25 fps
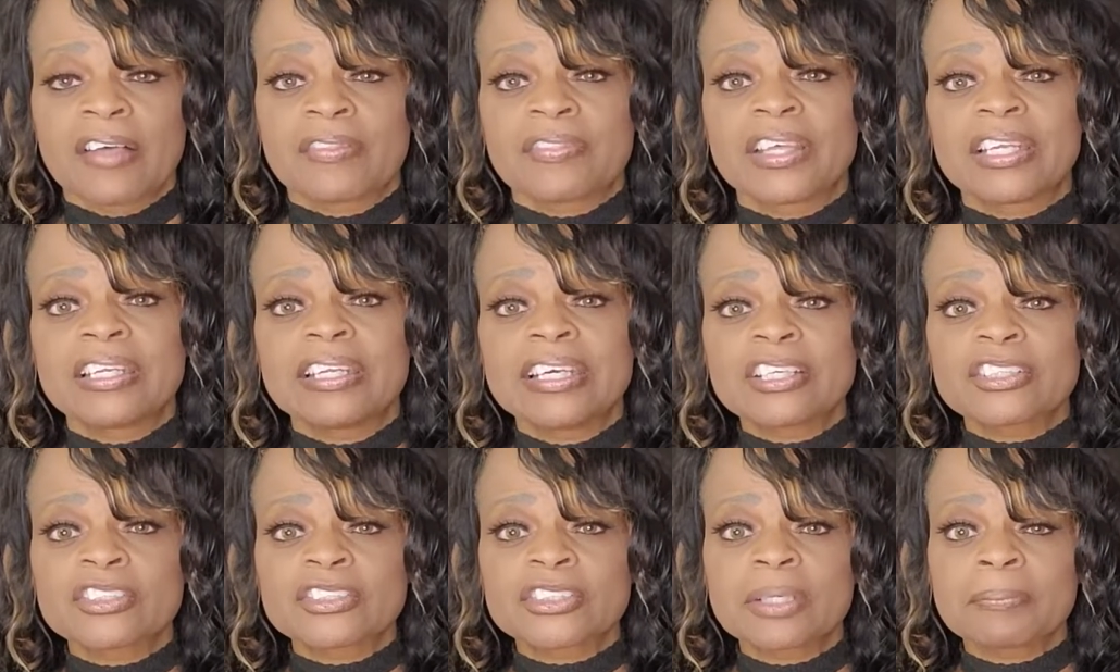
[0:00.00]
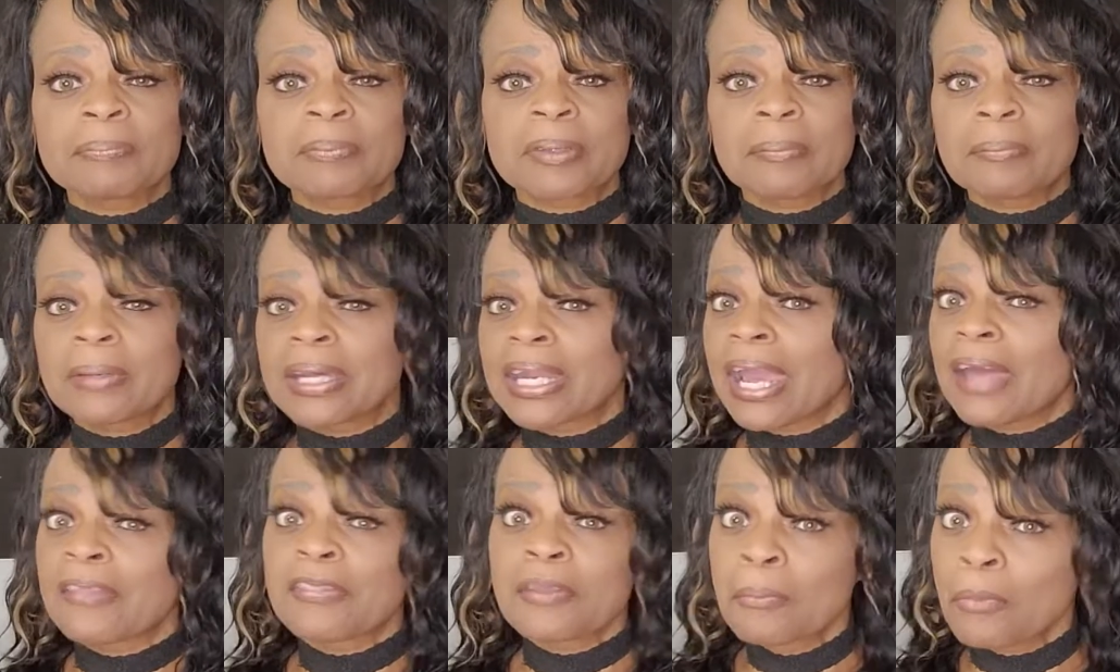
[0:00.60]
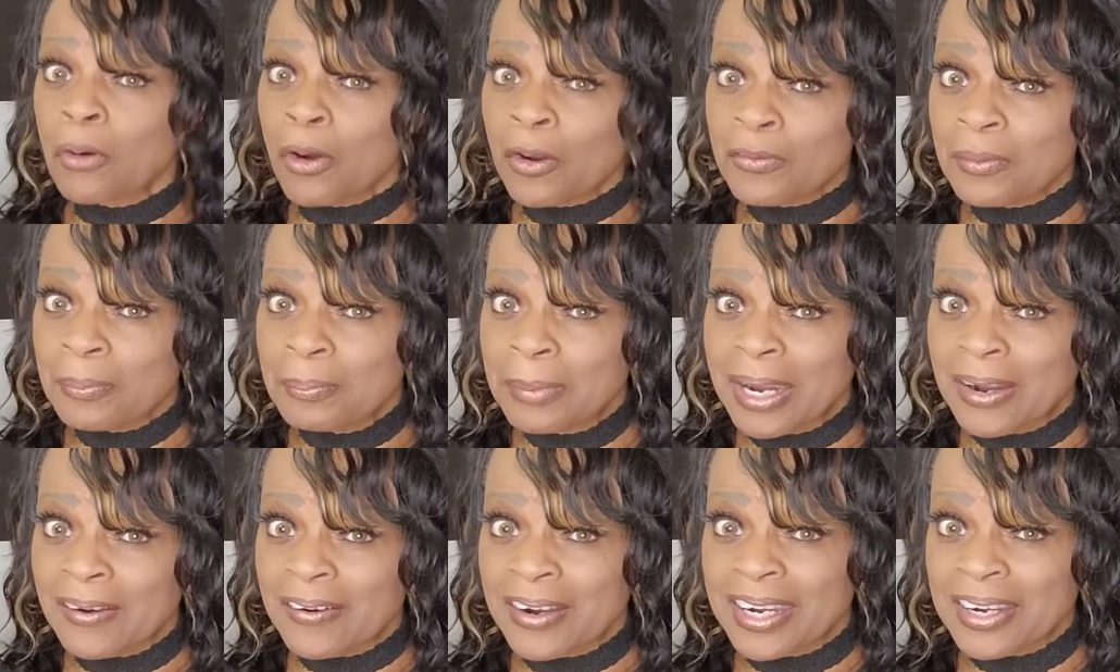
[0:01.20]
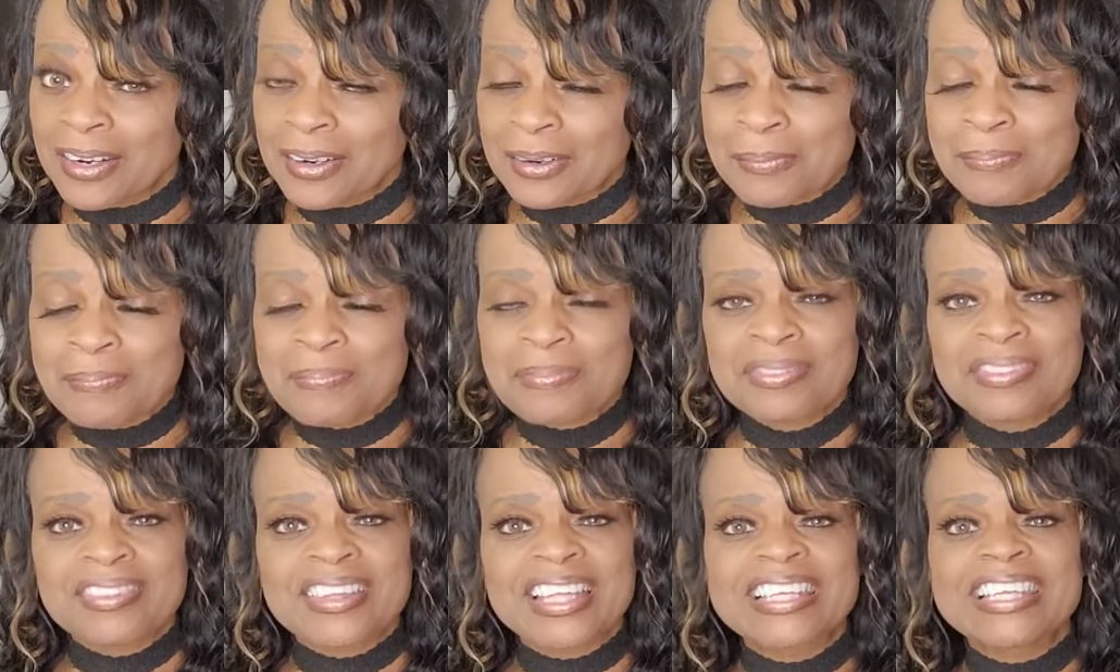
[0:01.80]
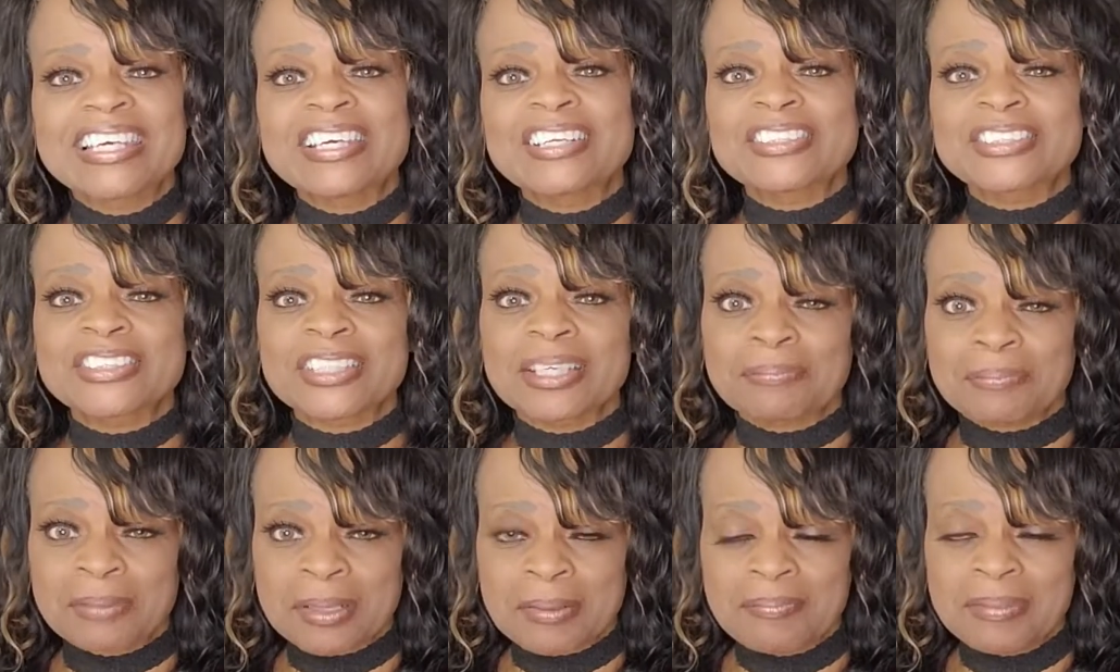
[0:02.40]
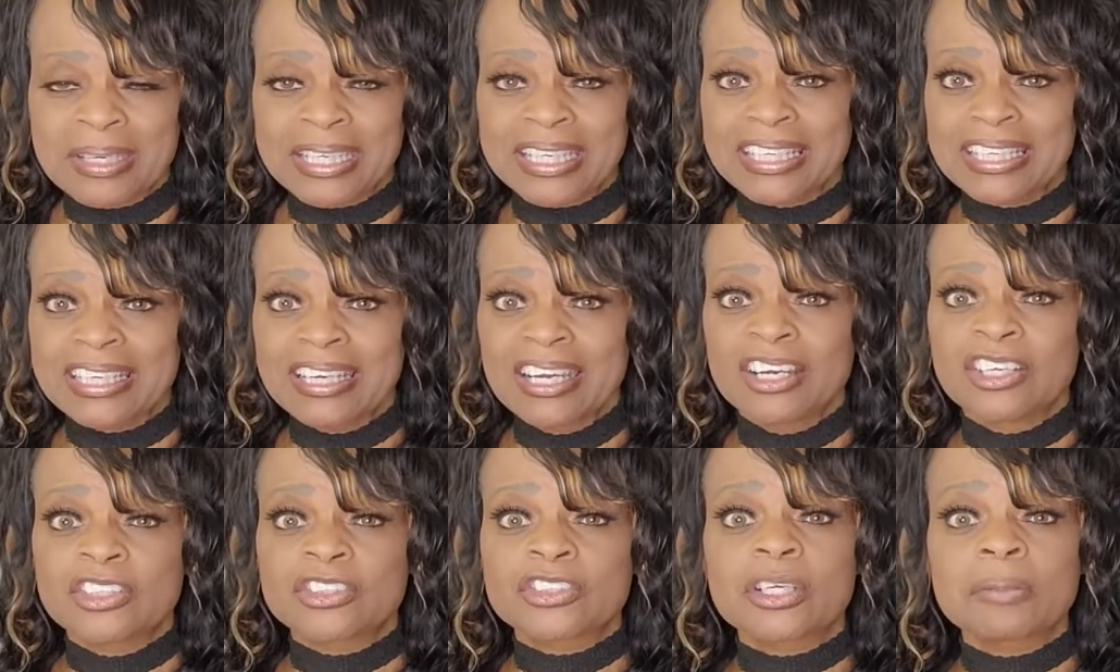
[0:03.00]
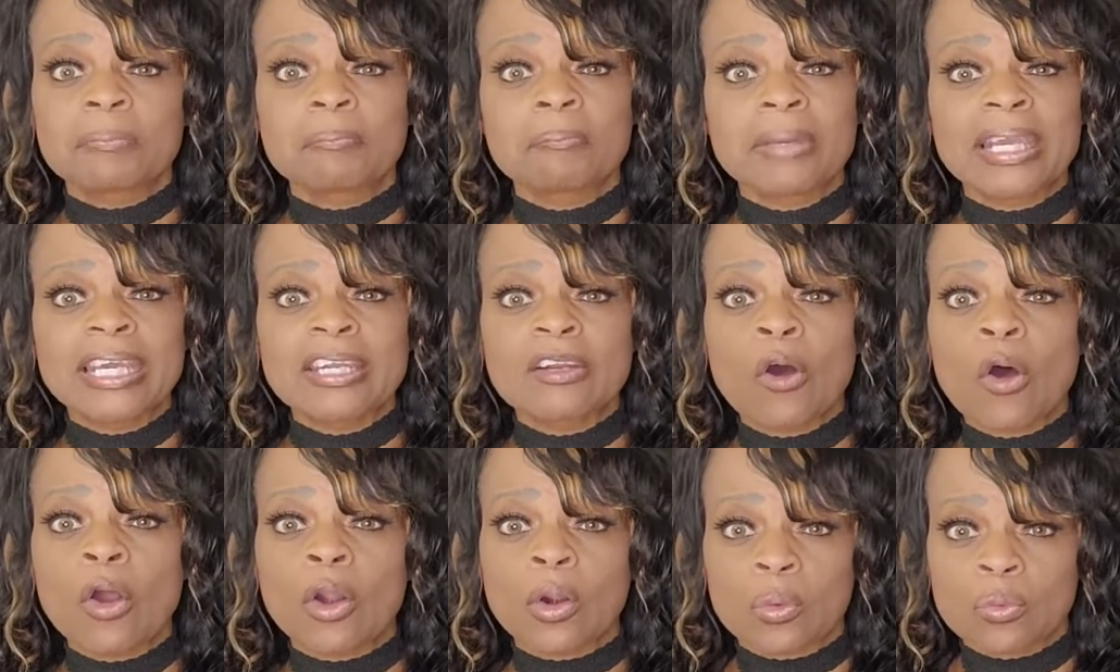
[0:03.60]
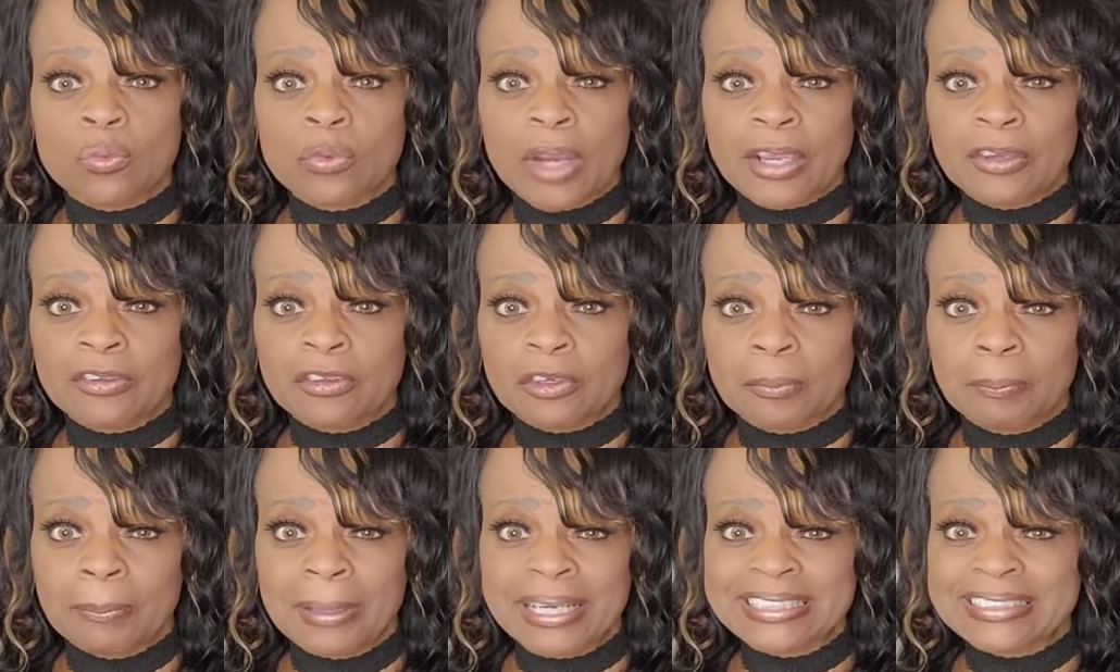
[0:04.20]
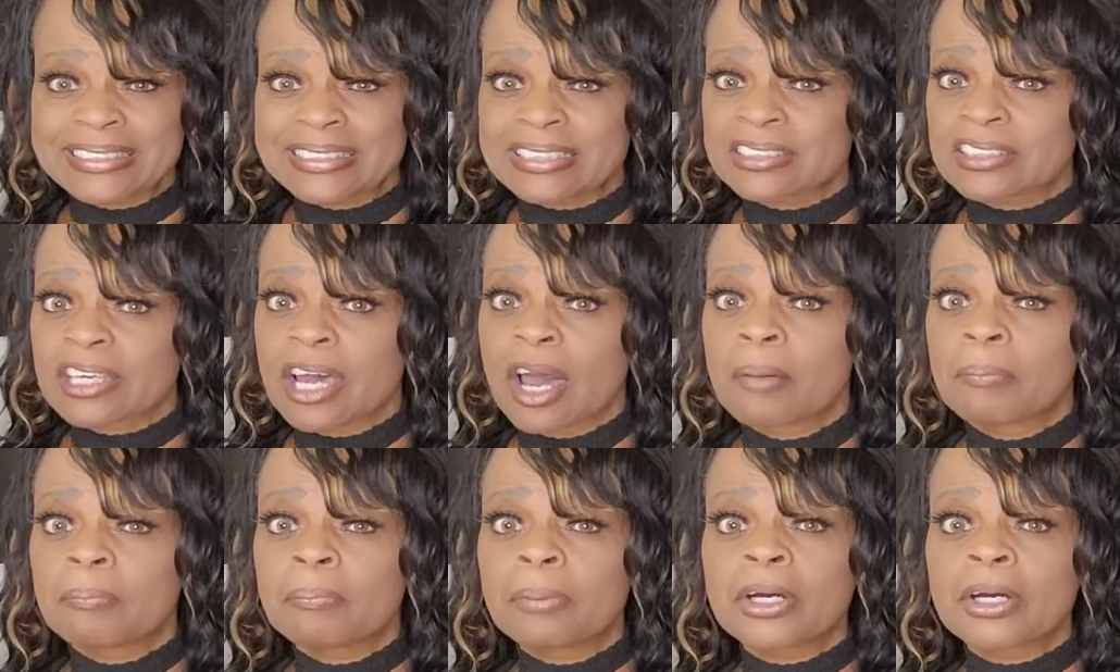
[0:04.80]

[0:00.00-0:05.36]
The leadership committee, and the more the merrier, the leadership committee should meet on a regular basis.